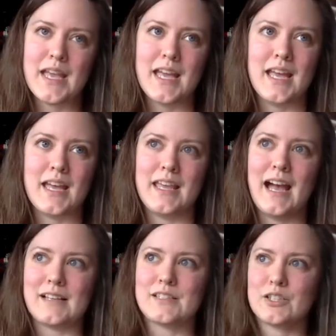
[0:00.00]
and they
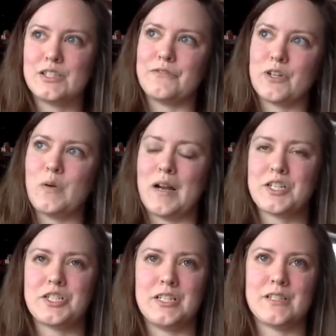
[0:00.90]
ask different
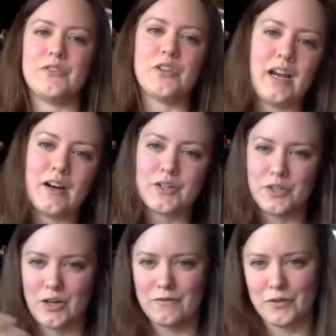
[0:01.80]
questions of your
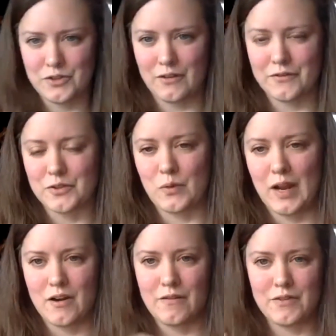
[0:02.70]
character, of yourself as a
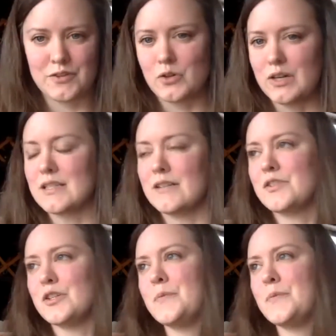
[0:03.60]
writer, of the story and stuff. So